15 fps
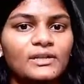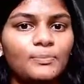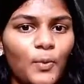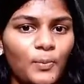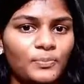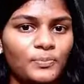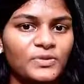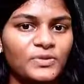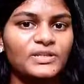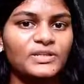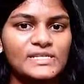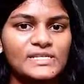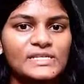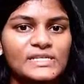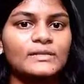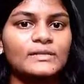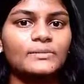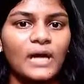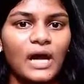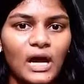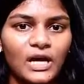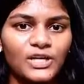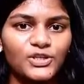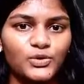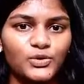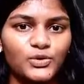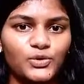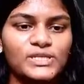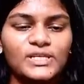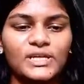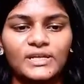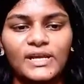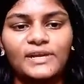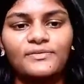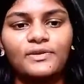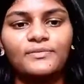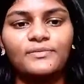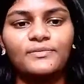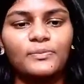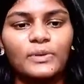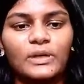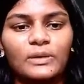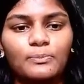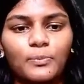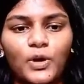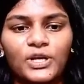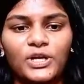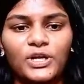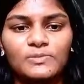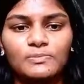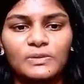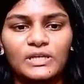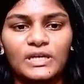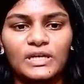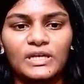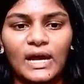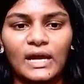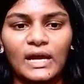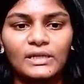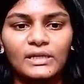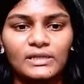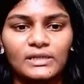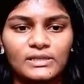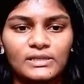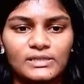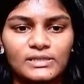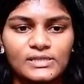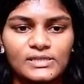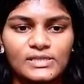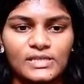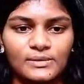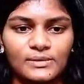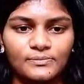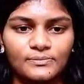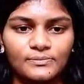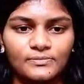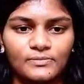The resistor R2 is connected between points B and C.